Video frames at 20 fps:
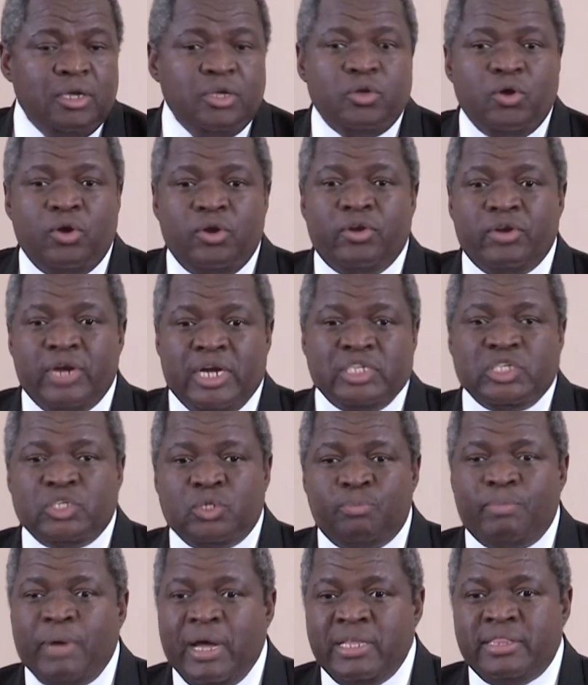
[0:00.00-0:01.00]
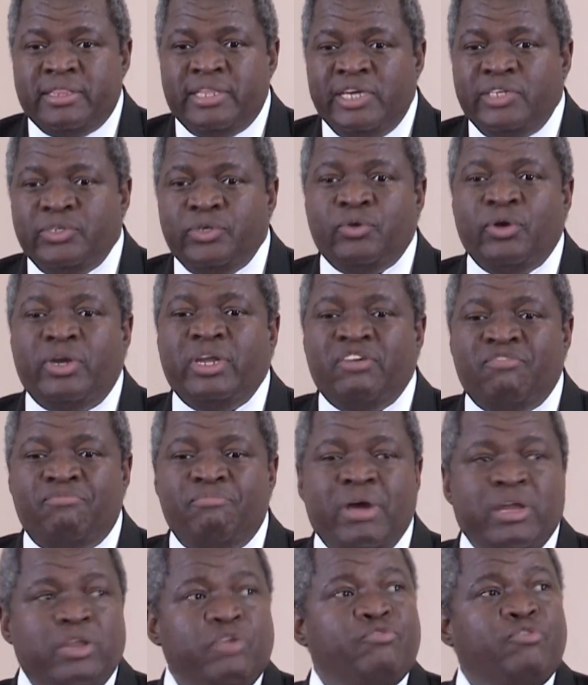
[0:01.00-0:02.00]
don't rush to buy things you don't have
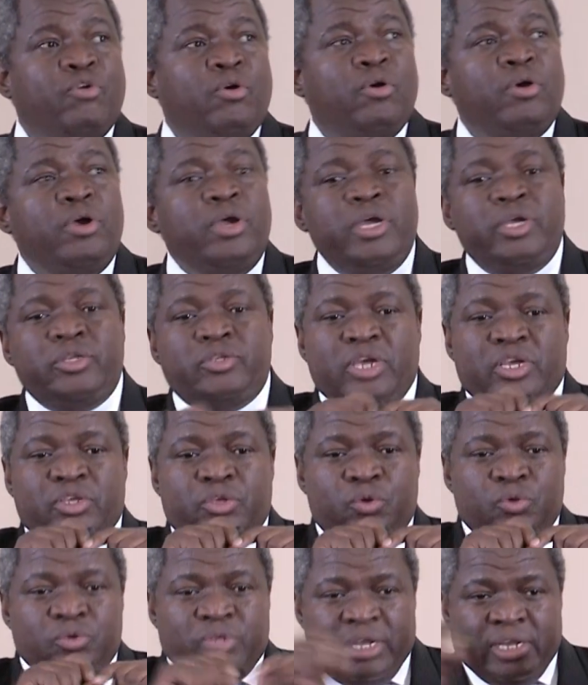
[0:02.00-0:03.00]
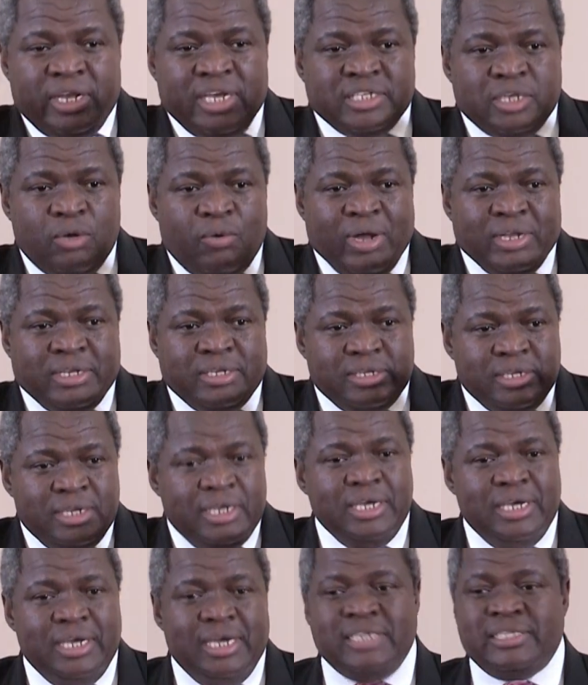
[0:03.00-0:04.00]
money for. Just use it as a what?
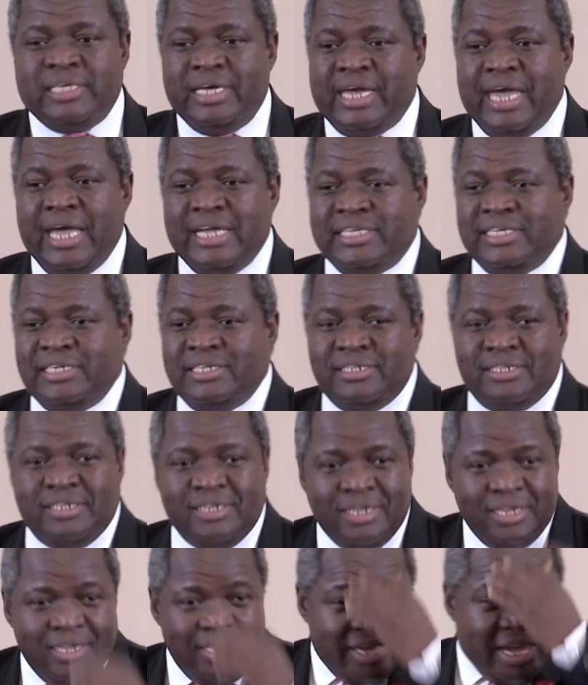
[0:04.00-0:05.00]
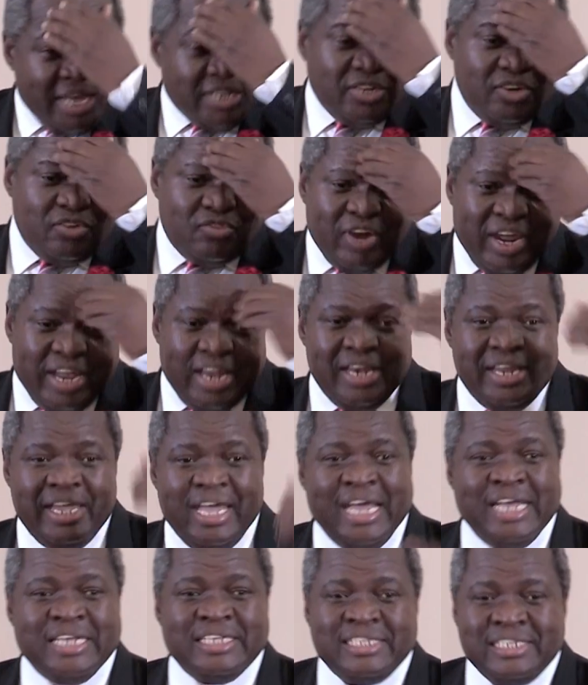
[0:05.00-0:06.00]
As a curtain rail,
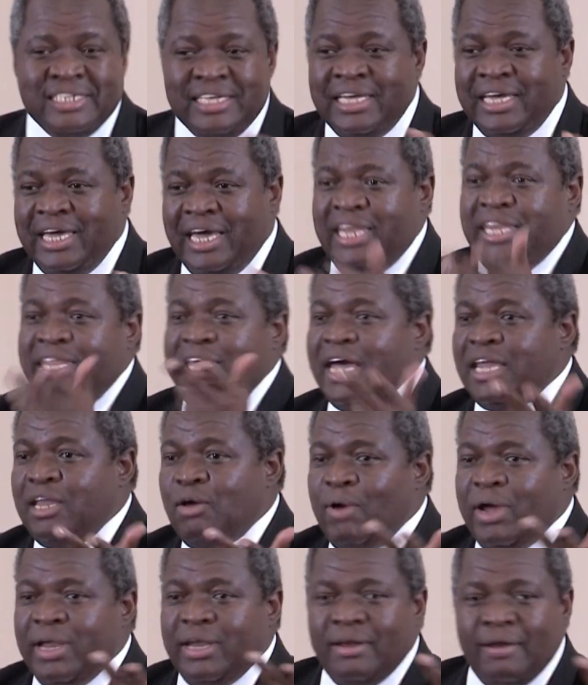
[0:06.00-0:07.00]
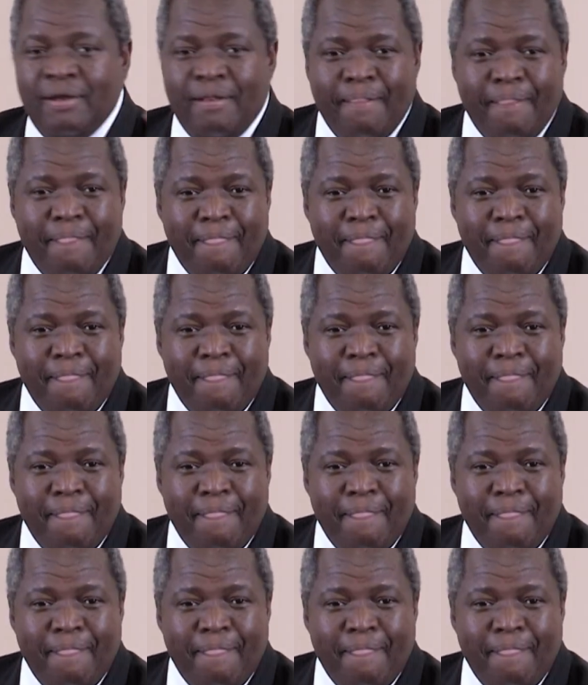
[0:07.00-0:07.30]
yes. And the other one?